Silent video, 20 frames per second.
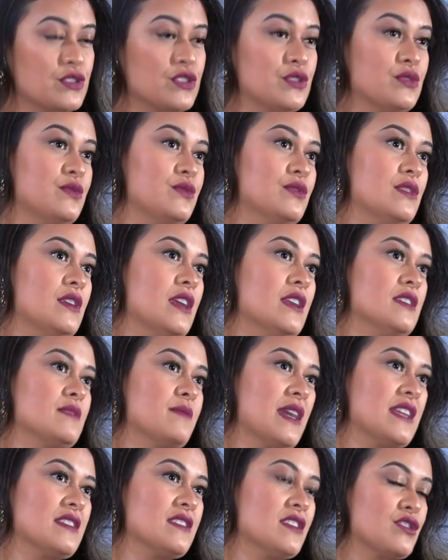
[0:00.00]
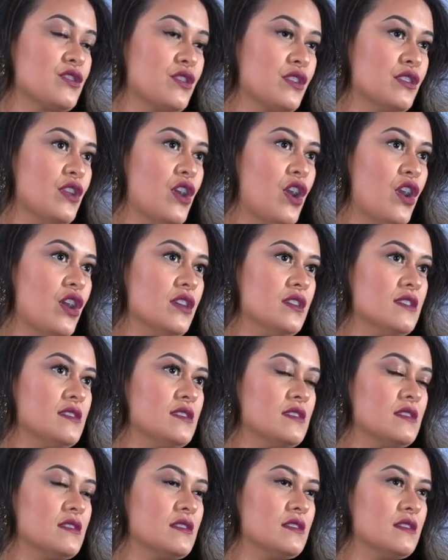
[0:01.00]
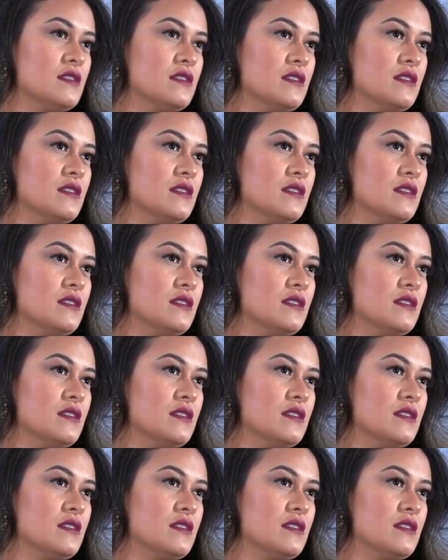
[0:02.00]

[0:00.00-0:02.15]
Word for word: which is my sister-in-law's